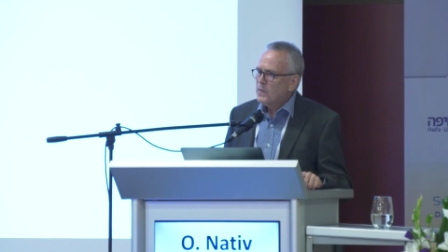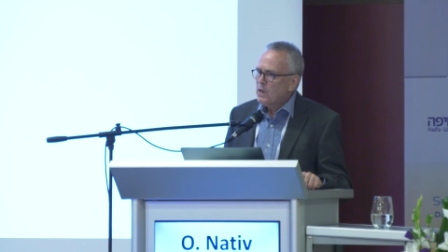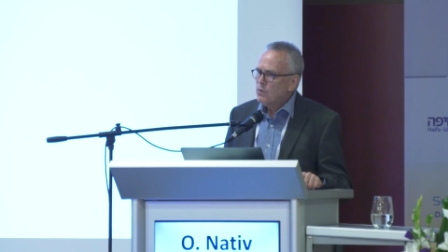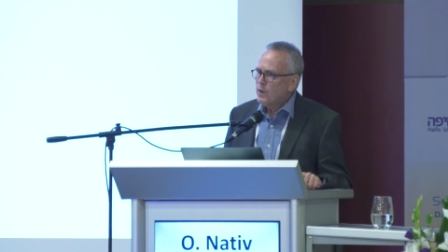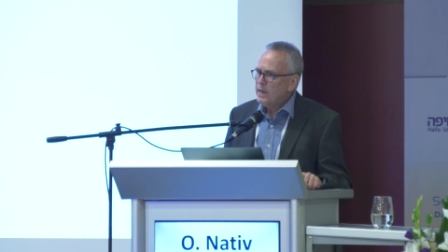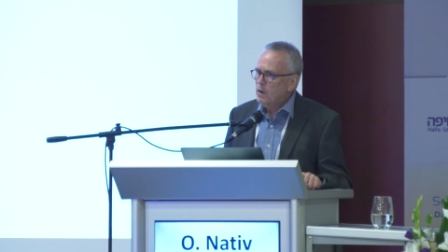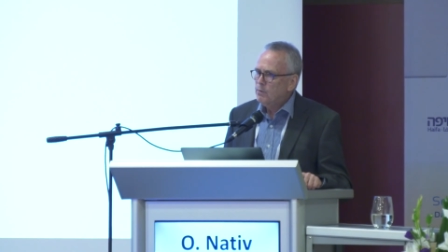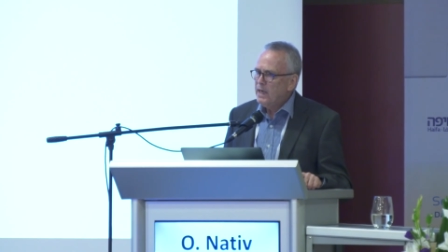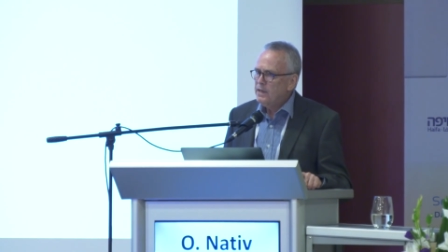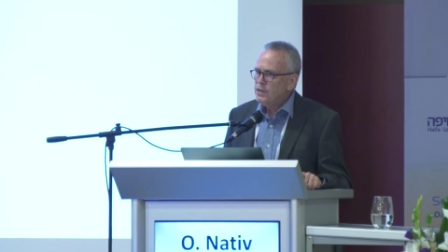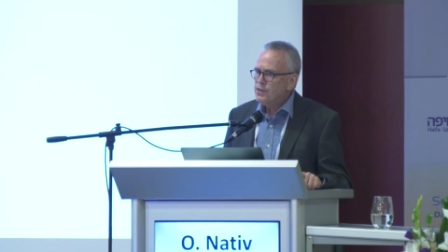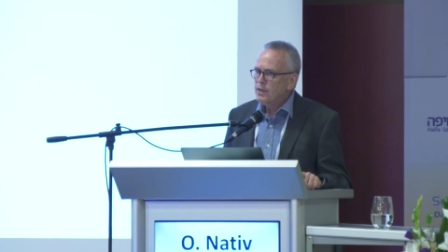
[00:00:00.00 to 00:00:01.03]

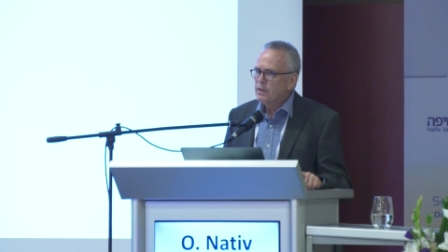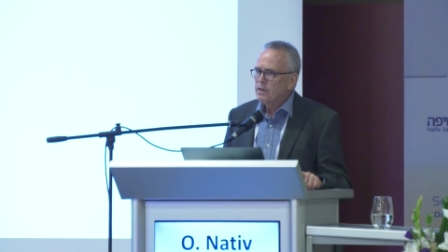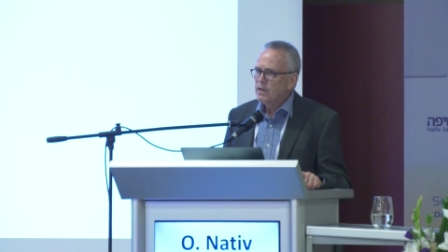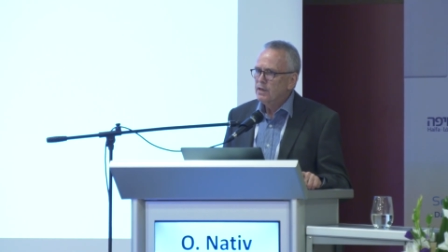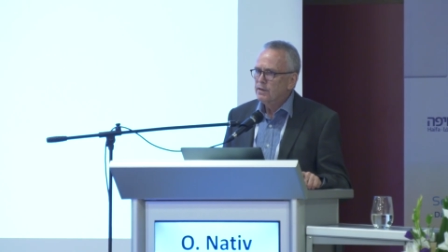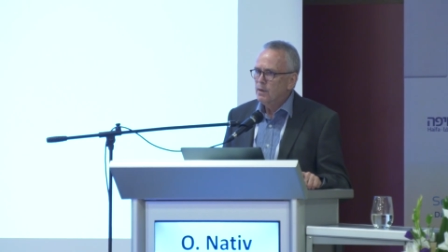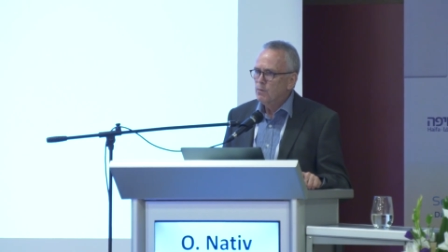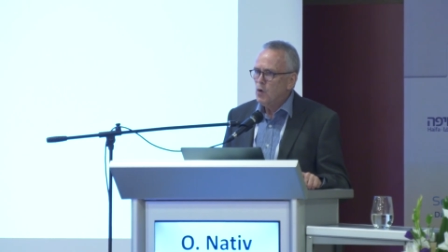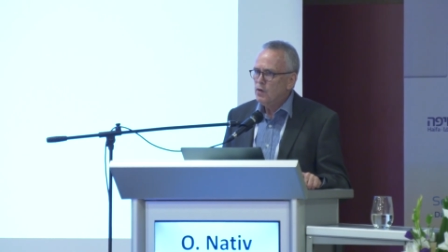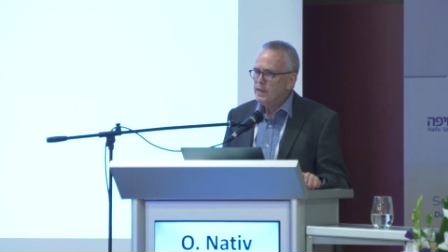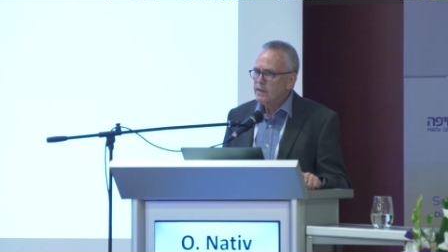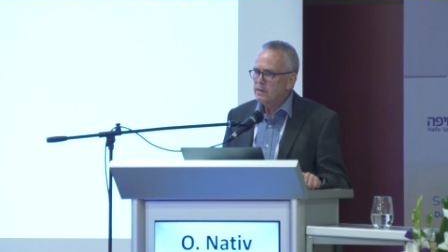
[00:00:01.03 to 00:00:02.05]
cryoablation in the
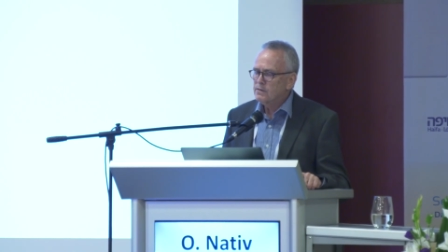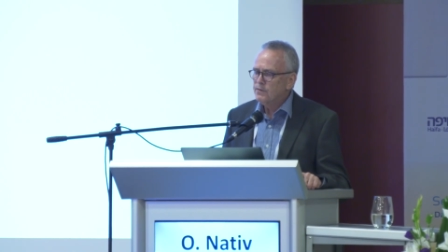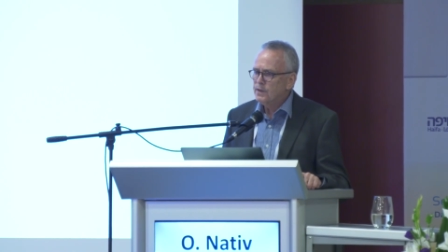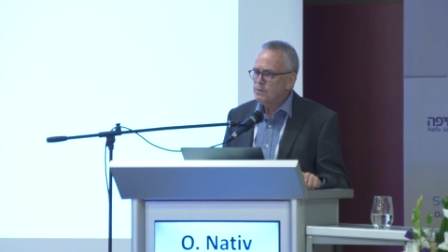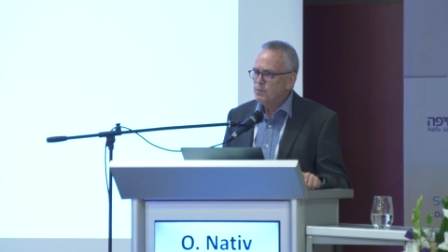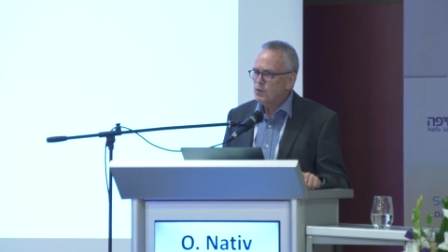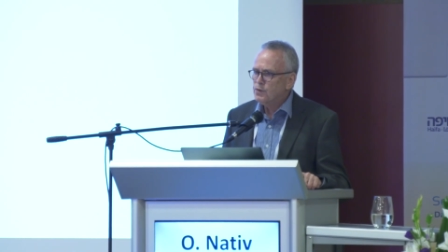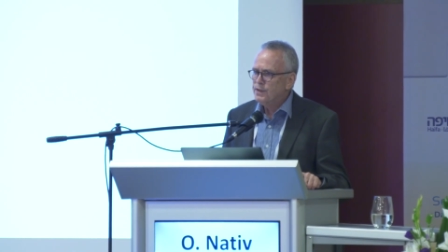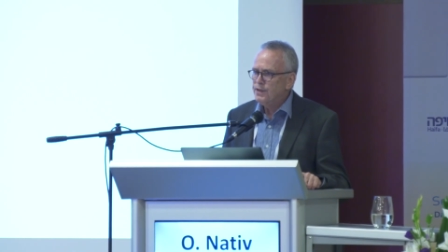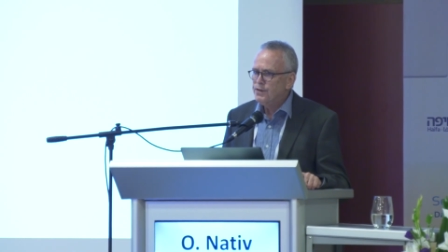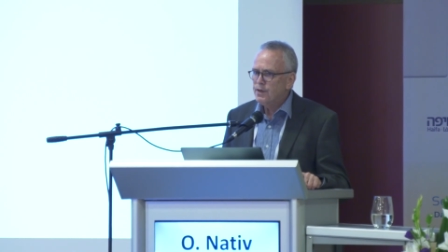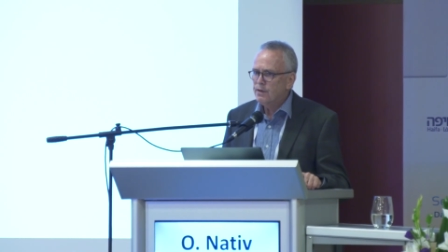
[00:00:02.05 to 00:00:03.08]
morning as first
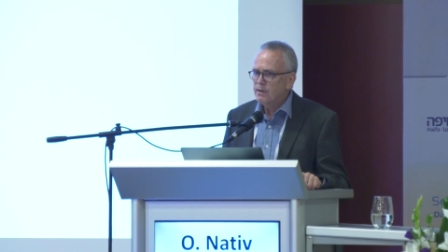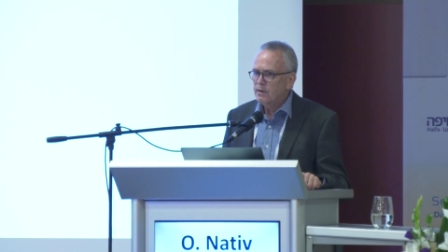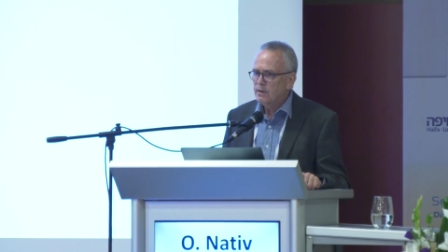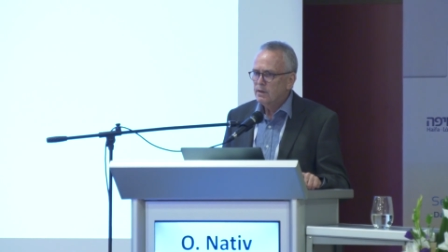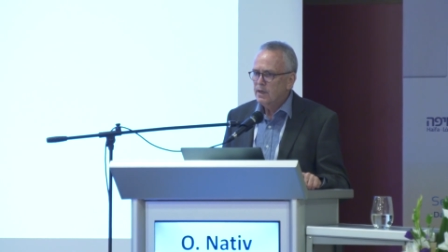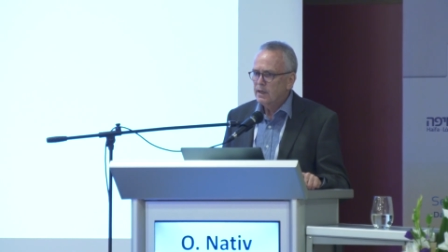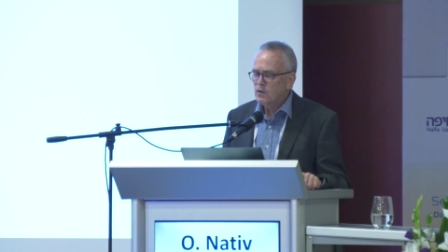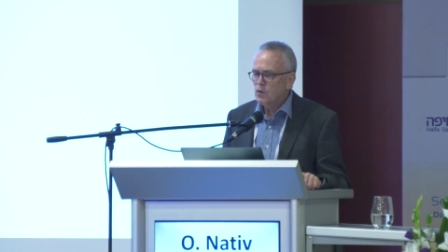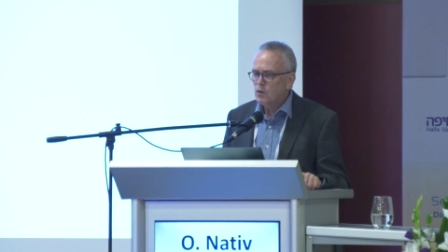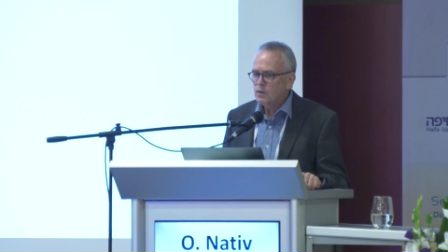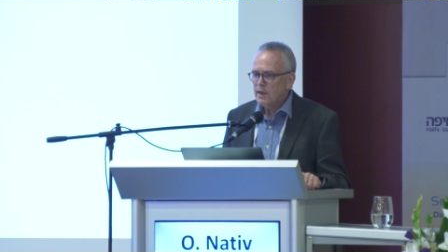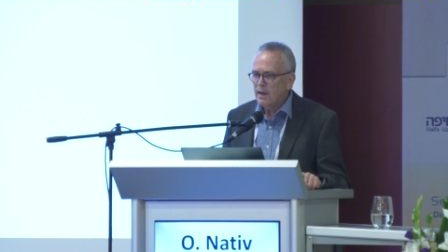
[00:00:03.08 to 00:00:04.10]
procedure, at
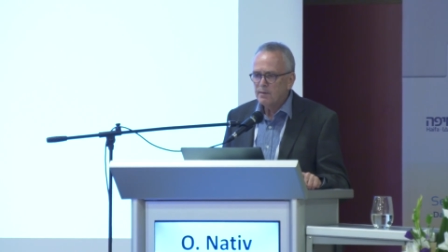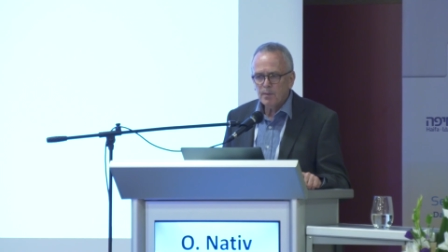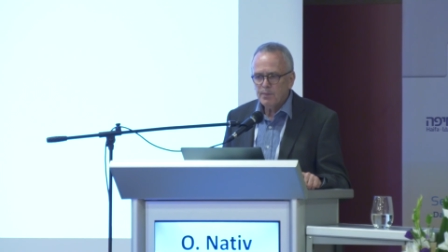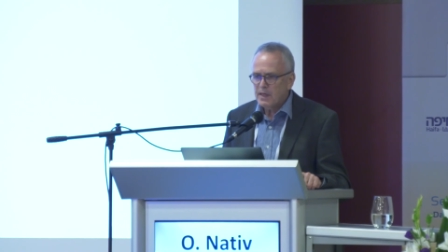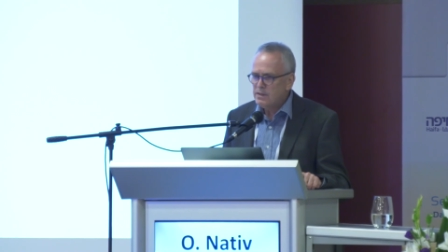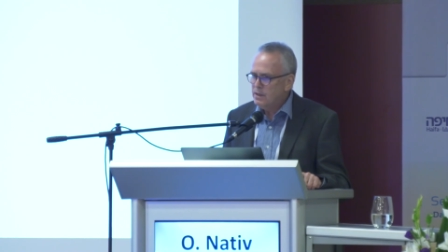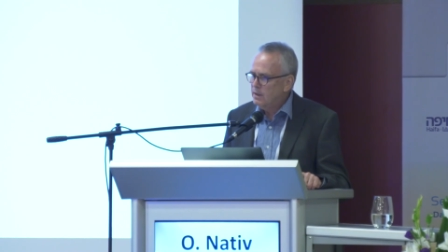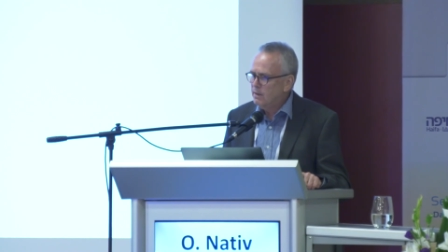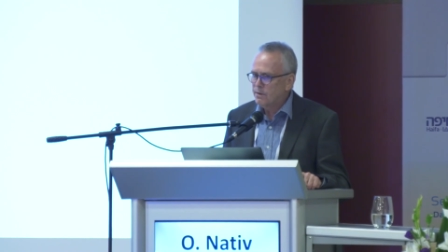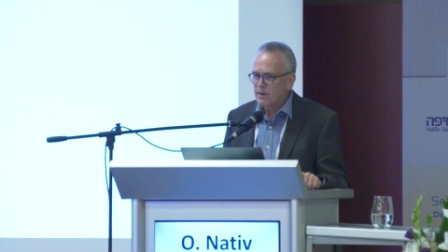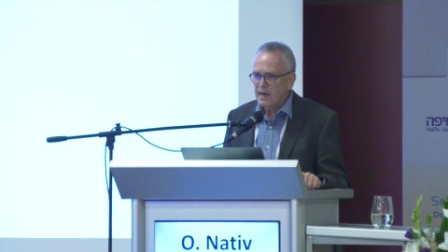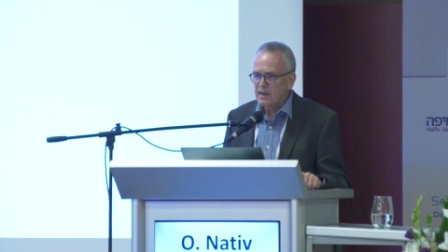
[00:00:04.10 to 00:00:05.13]
noontime the patient
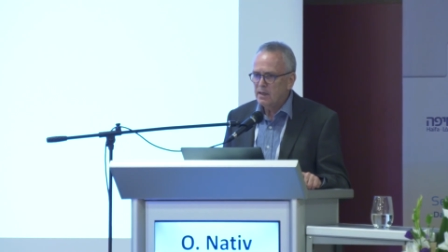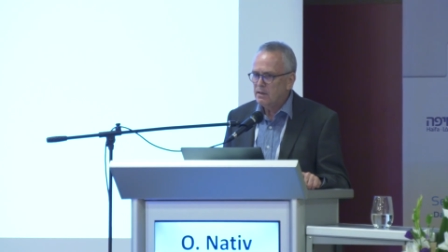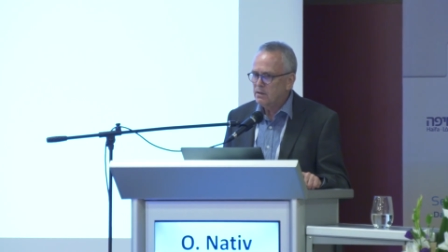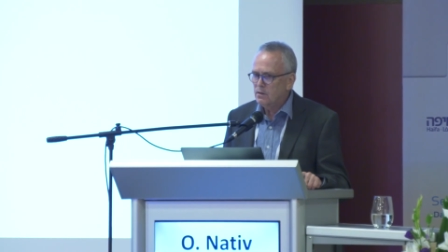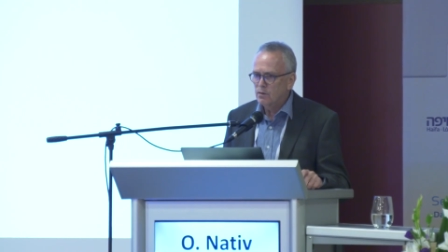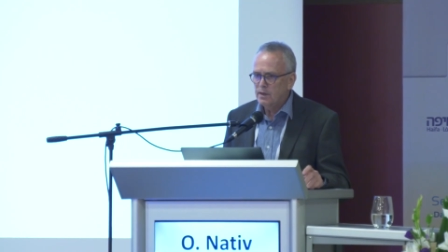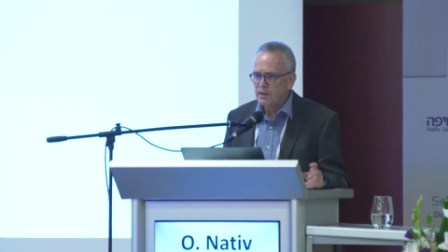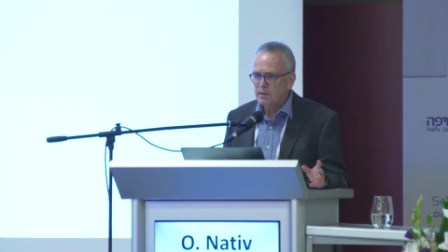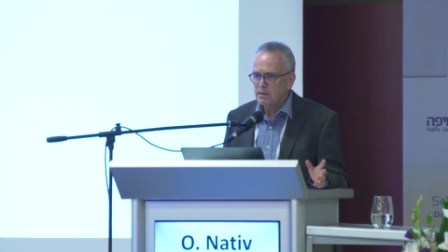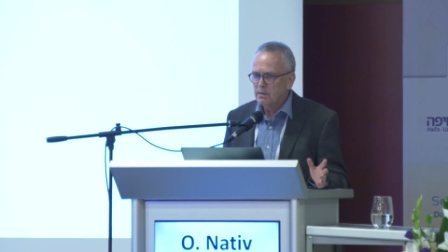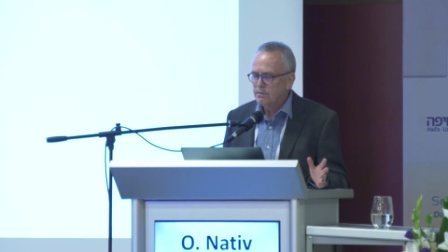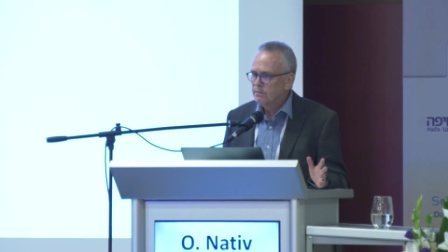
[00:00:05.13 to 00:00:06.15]
are running to eat.